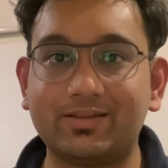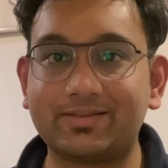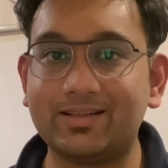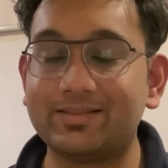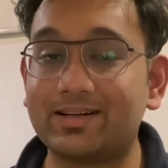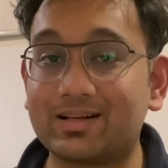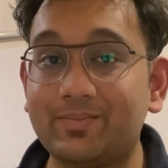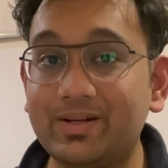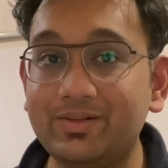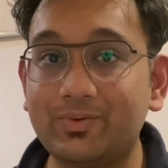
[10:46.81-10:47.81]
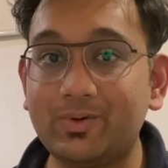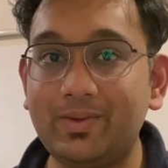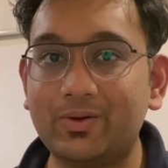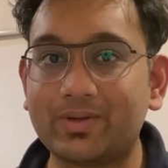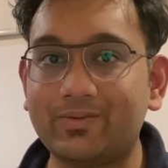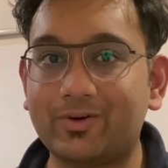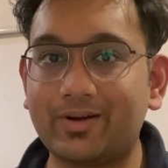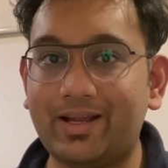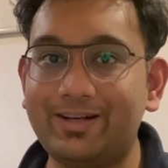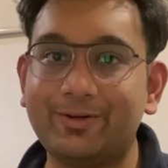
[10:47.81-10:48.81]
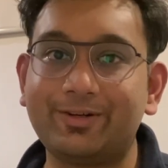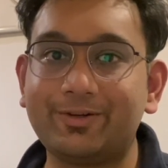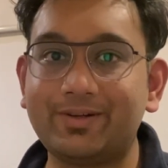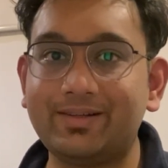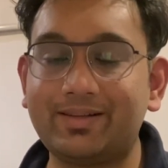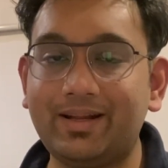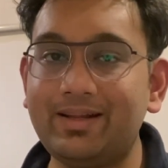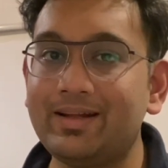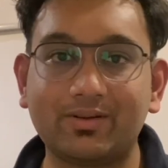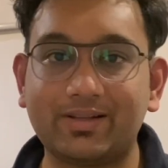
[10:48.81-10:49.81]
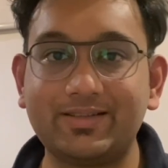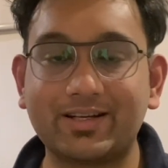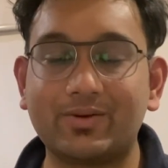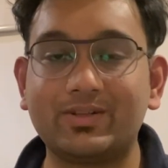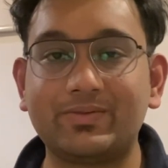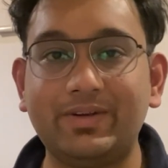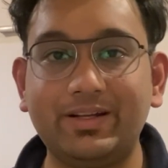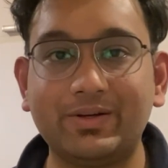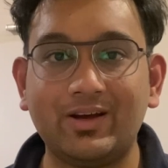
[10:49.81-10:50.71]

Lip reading: the skills that companies would be looking for in 2023, then check out this video.